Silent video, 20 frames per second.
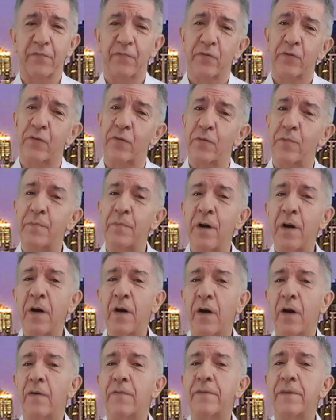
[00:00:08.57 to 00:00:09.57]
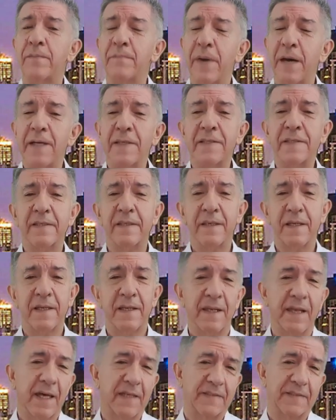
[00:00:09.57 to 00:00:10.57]
form of the Mass
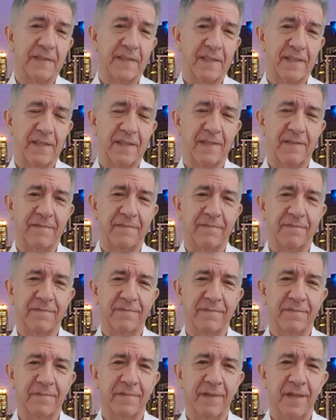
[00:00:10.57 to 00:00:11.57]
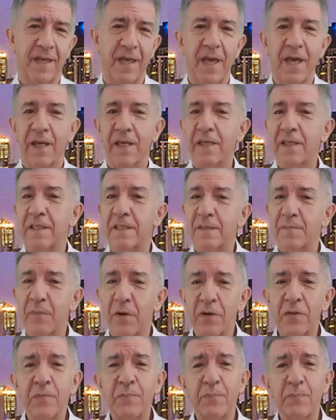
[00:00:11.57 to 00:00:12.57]
in Latin. In his motu